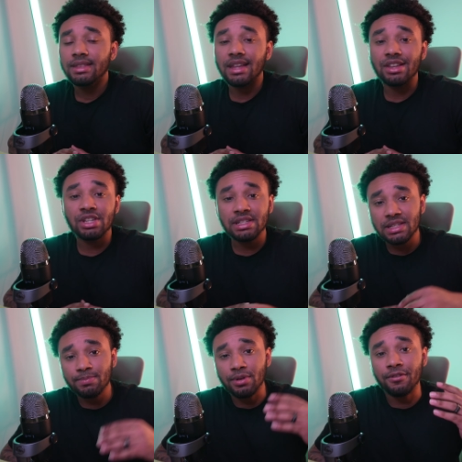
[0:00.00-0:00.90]
that
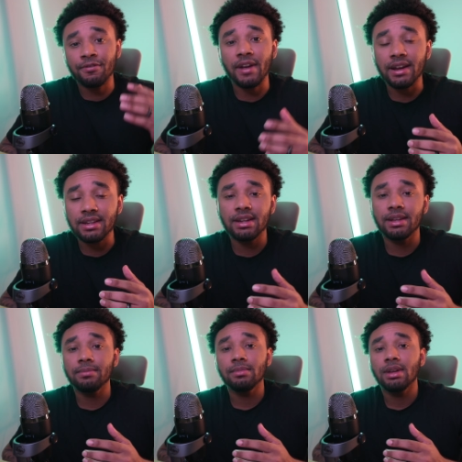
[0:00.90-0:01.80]
Jesus perfected
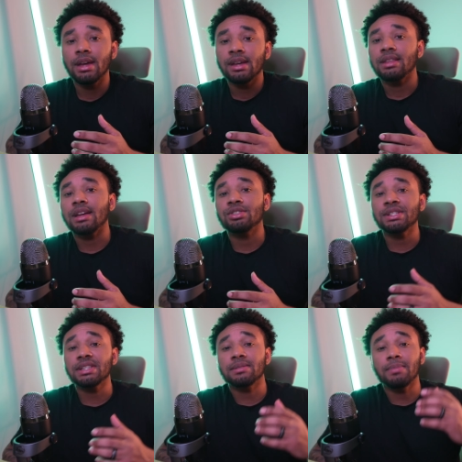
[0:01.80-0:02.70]
him, that
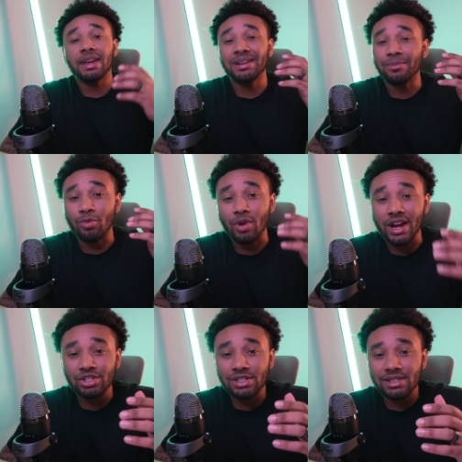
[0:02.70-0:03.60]
Jesus made him
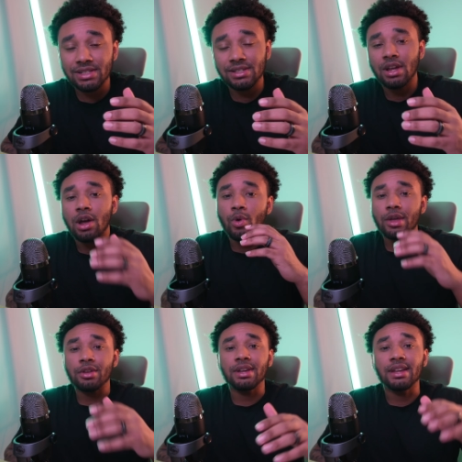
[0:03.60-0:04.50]
righteous,
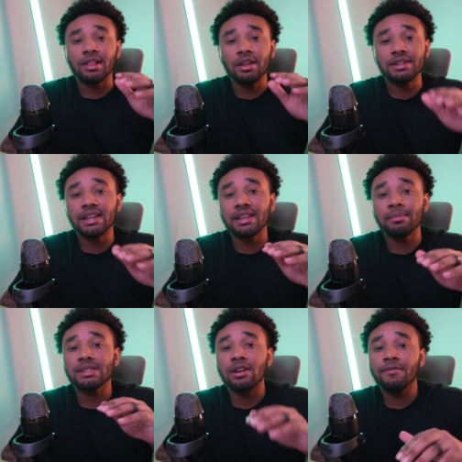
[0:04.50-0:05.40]
whether he looks at
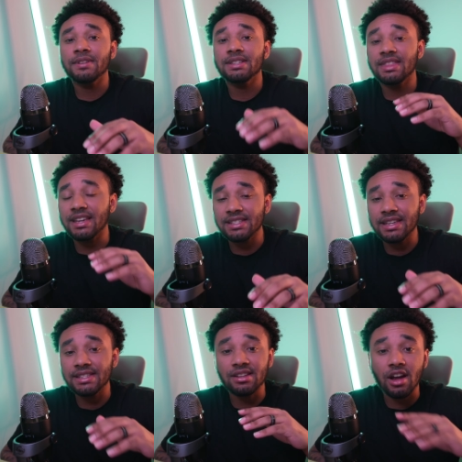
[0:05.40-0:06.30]
himself and thinks
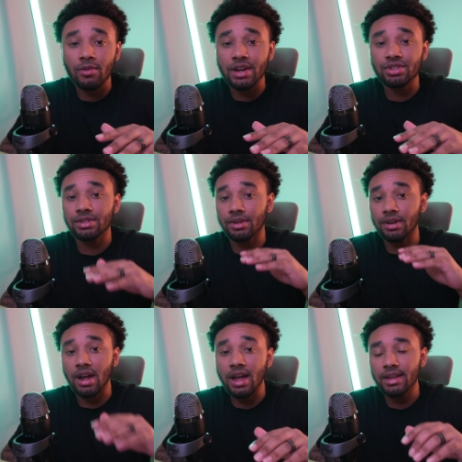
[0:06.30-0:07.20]
he's not righteous or
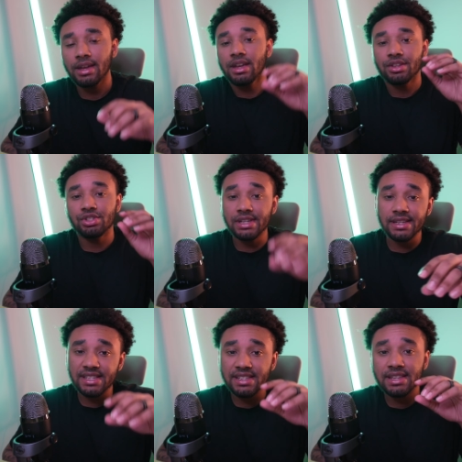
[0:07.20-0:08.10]
not.
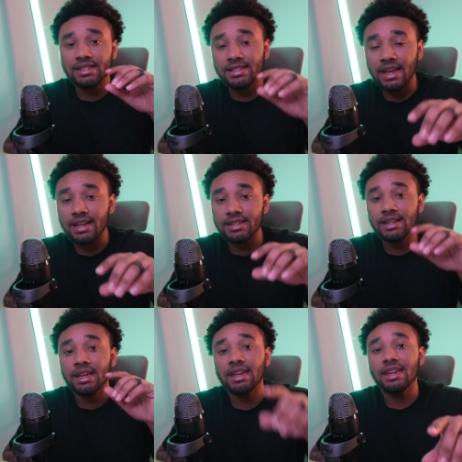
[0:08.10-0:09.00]
Jesus says
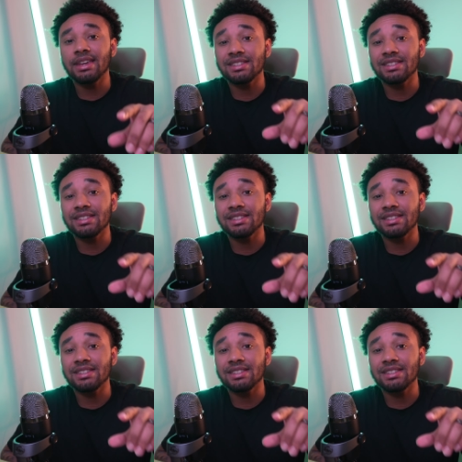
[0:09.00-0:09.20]
he